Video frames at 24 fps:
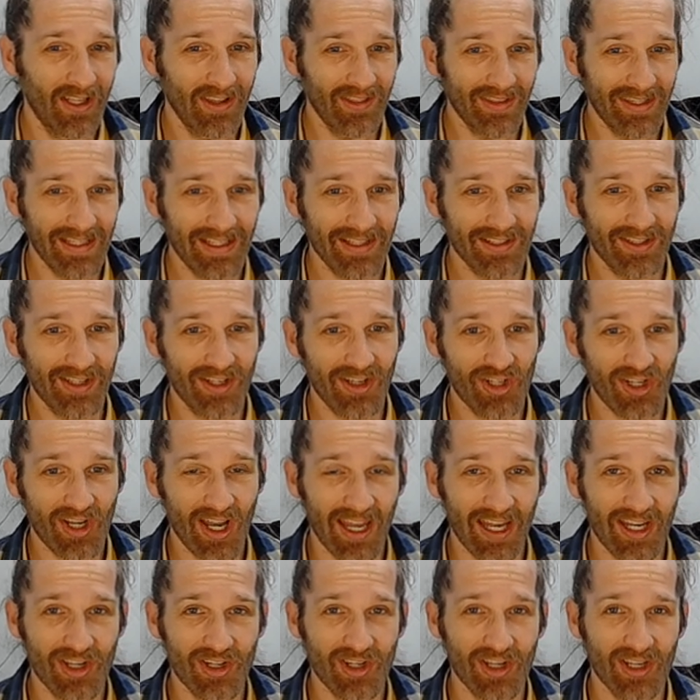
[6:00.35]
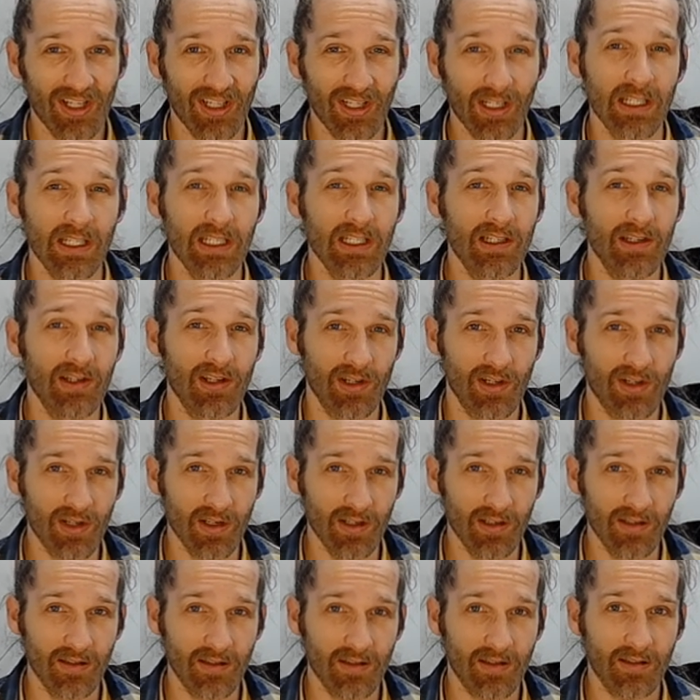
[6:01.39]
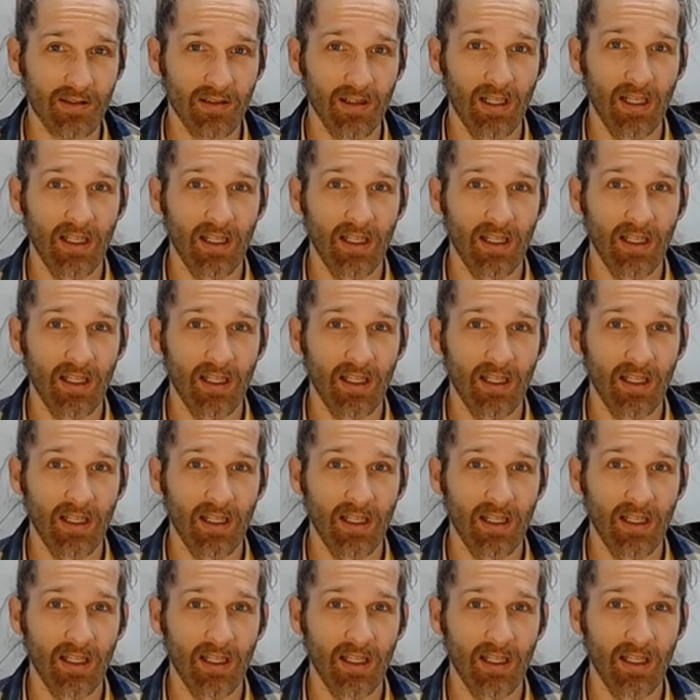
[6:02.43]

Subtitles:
these changing conditions?